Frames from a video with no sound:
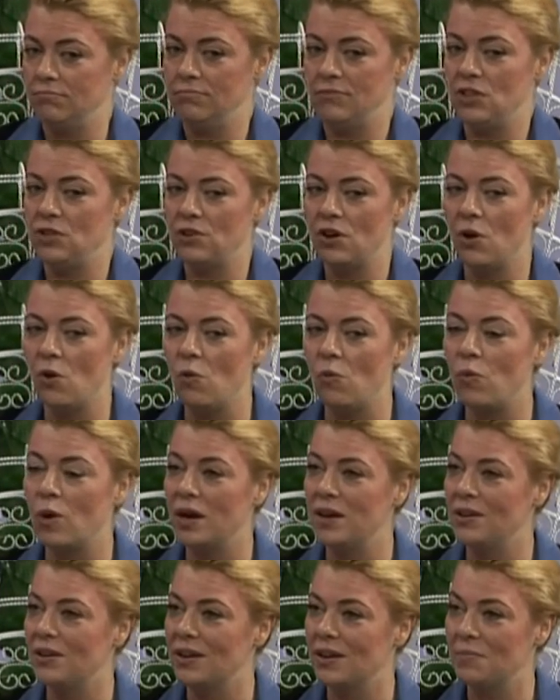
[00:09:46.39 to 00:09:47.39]
you know
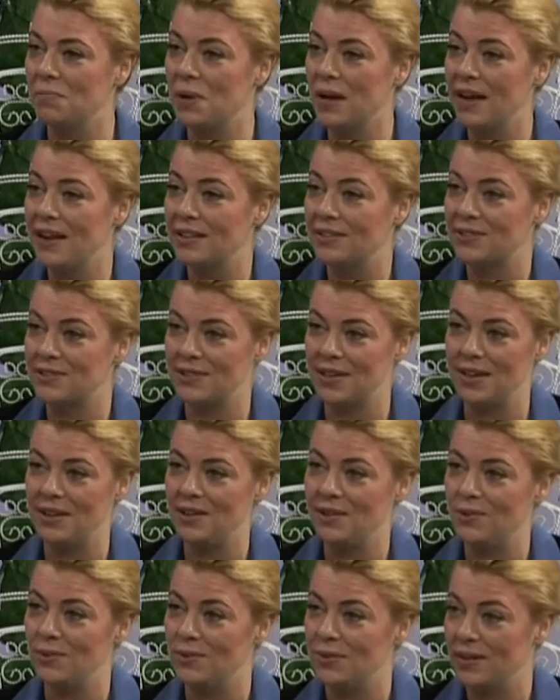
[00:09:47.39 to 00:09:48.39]
what you can pitch, that
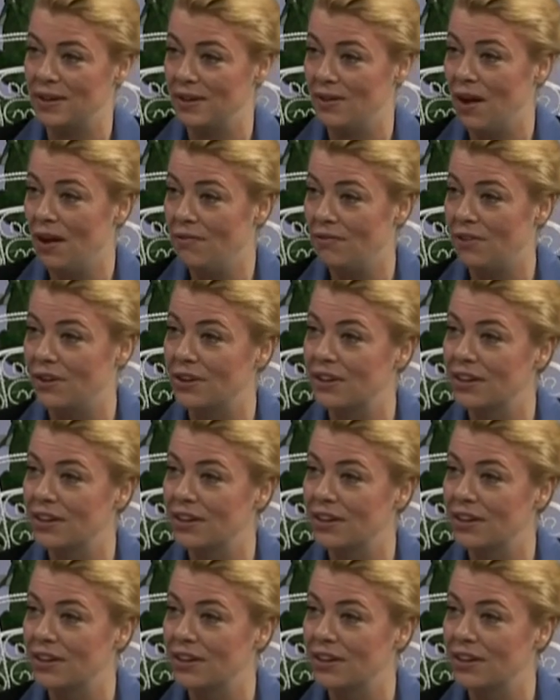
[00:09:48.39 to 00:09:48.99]
you can offer?